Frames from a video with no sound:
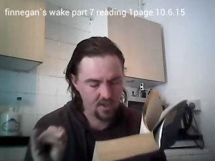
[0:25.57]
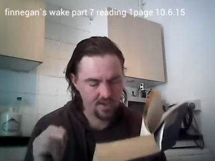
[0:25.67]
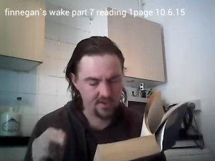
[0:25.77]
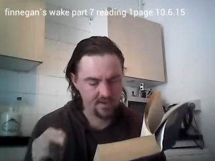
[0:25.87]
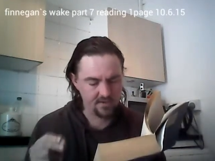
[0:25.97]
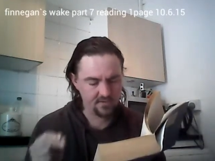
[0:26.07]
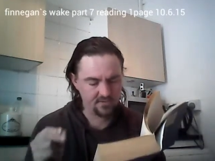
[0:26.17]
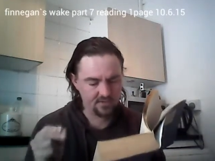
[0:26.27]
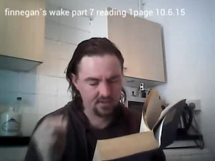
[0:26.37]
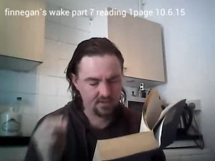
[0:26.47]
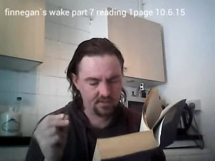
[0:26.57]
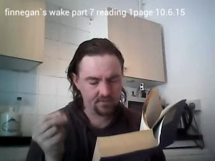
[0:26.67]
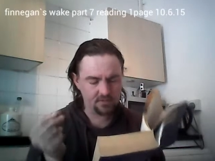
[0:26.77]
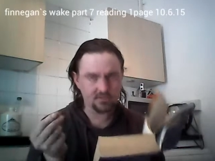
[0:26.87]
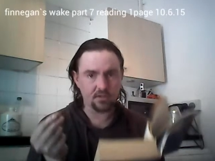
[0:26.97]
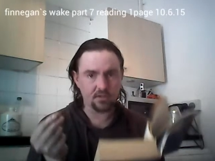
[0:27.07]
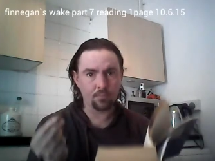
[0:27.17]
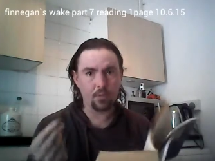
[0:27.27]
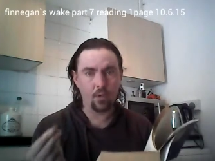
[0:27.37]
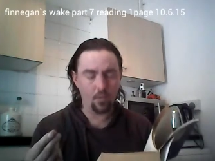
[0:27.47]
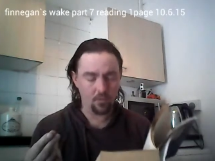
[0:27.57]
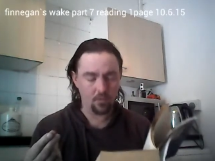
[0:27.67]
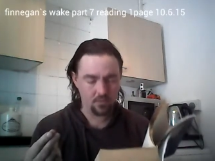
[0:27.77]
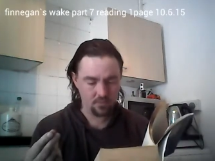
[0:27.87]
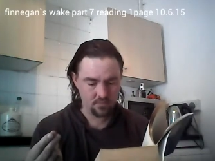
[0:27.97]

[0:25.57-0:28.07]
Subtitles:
airs ill shall pall.